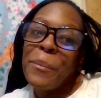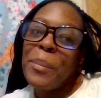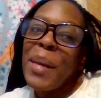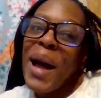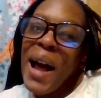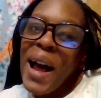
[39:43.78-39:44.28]

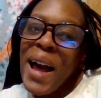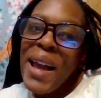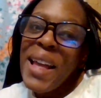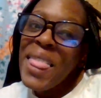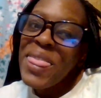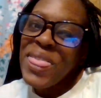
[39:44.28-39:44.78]

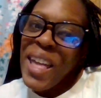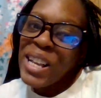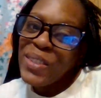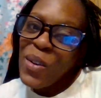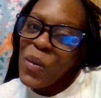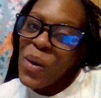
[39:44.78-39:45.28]
Bye.
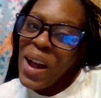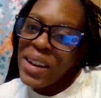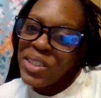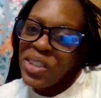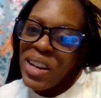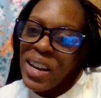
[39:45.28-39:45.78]
Thanks for
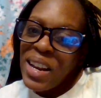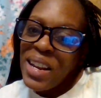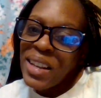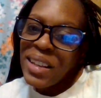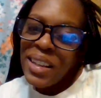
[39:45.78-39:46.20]
watching.